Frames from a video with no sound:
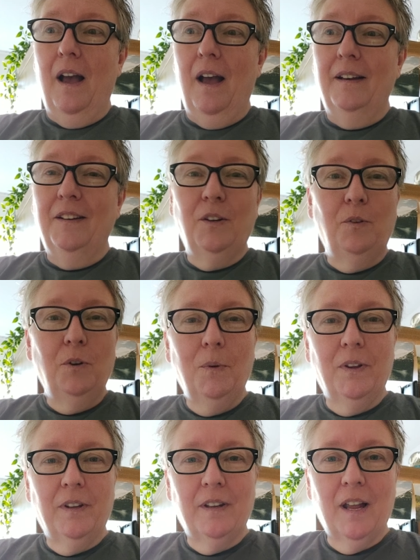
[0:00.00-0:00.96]
And I don't know
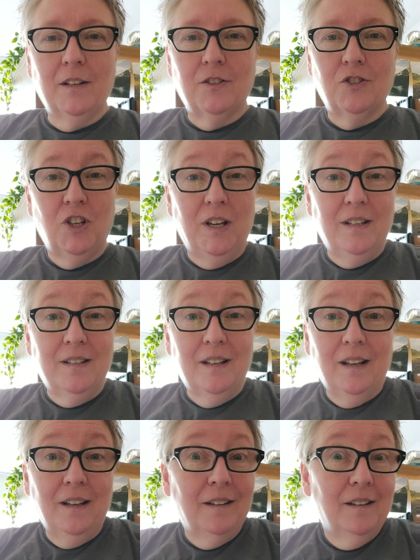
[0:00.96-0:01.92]
whether that's
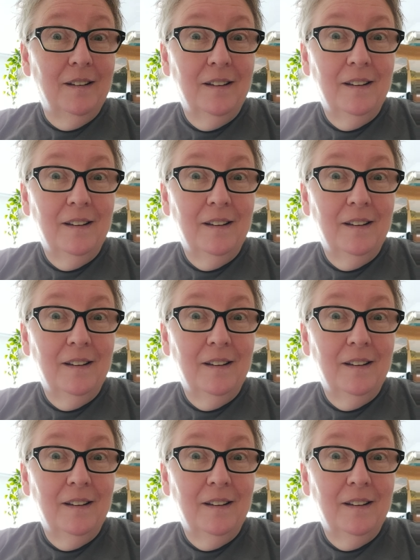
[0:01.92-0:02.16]
cheating,